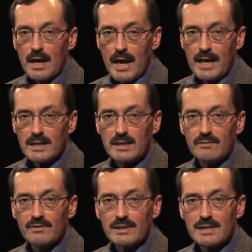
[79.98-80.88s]

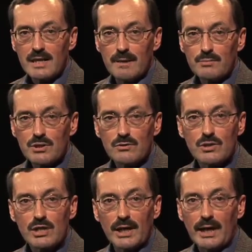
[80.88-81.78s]
active attempts to
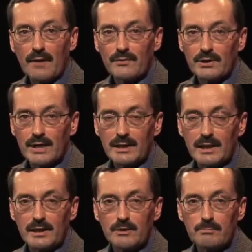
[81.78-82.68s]
shut out the data
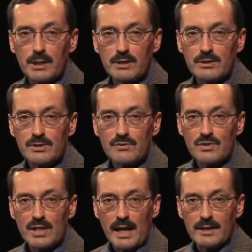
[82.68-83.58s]
and opinions of
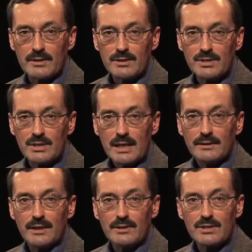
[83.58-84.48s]
scientists
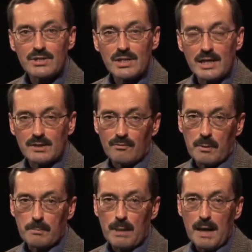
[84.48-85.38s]
that dissent
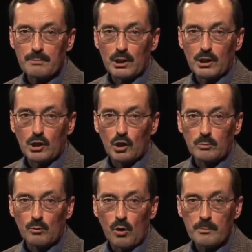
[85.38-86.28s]
from the popular
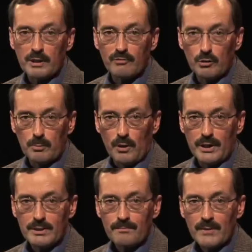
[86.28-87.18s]
global warming
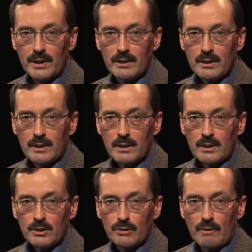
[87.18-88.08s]
viewpoint.
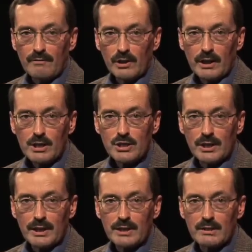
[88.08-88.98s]
The
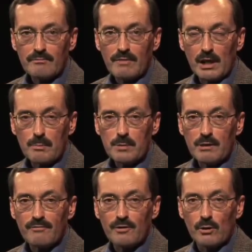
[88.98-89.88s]
revelation and
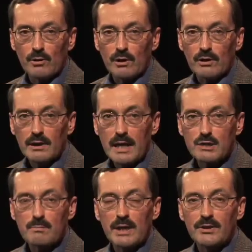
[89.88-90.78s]
developing furor
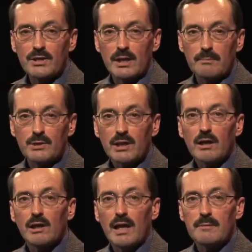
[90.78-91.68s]
has been dubbed
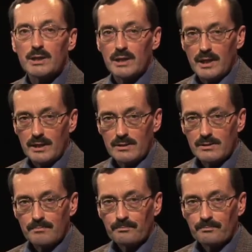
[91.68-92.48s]
ClimateGate.